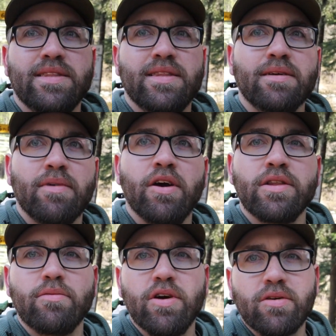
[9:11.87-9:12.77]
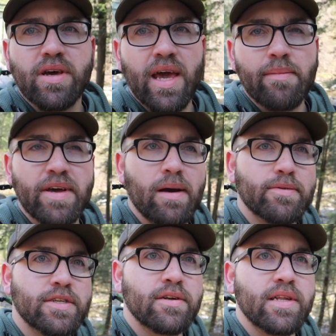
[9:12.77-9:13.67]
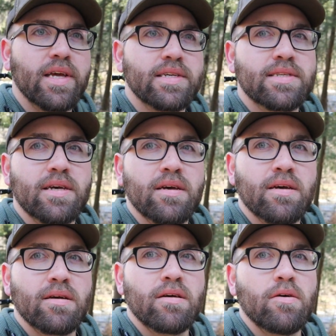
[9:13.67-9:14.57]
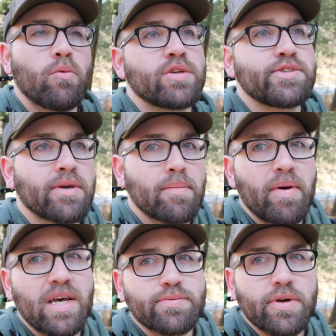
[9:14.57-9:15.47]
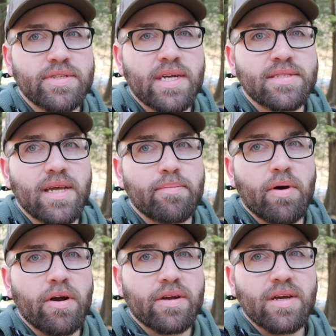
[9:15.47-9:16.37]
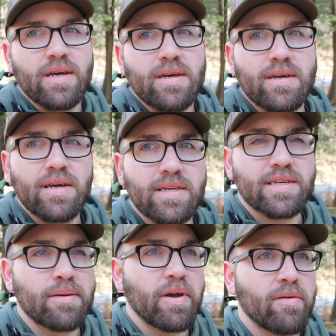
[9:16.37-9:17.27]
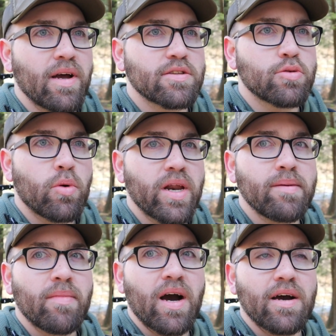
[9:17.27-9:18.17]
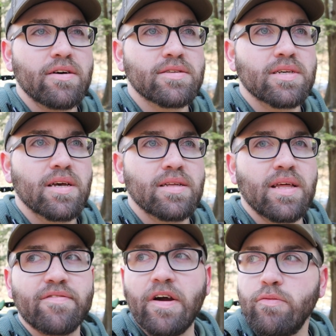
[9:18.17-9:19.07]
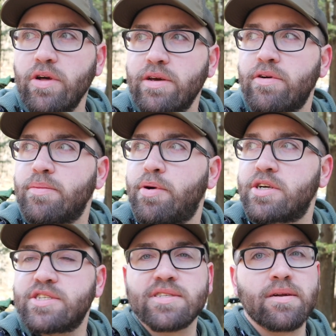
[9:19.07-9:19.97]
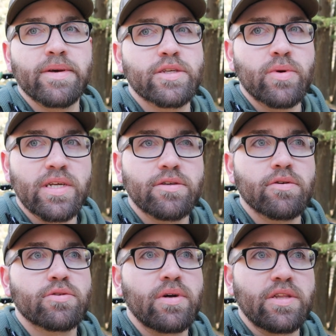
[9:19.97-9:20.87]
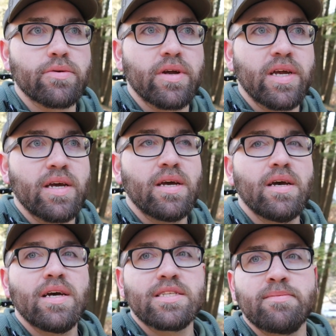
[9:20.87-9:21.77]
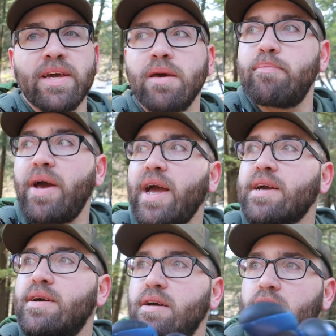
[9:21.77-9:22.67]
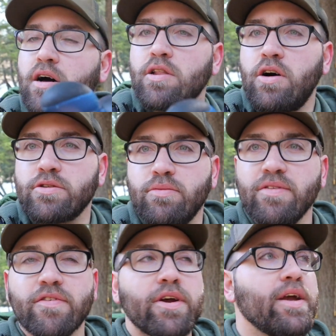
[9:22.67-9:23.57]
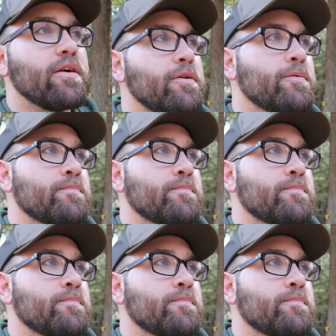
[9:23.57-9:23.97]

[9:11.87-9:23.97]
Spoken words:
think my only real camping opportunities once you get past World's End State Park is going to be around 20 miles. And then if I really want to push, it's going to be 22 or 23 to make it back along the river here.